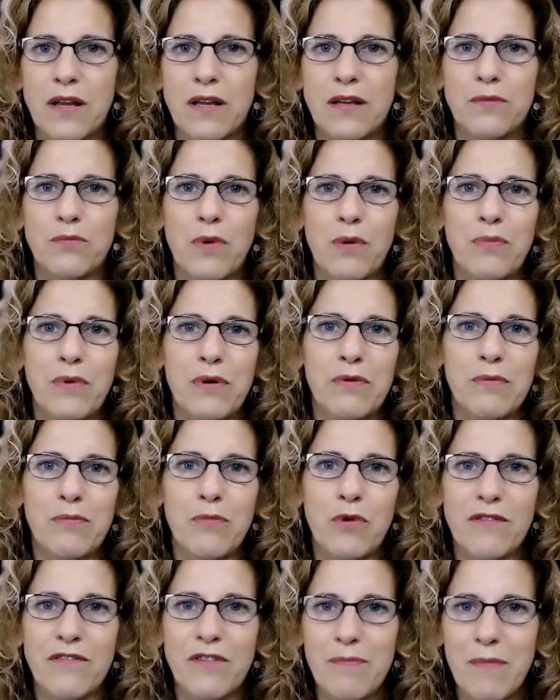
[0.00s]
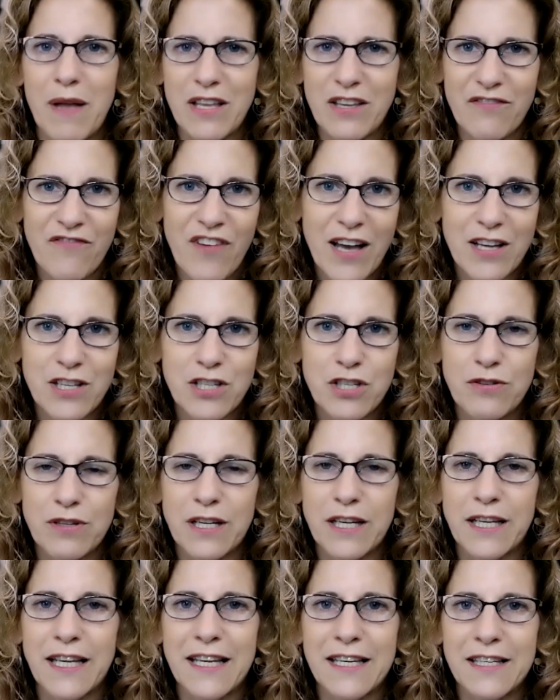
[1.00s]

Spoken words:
and when we were more of a manufacturing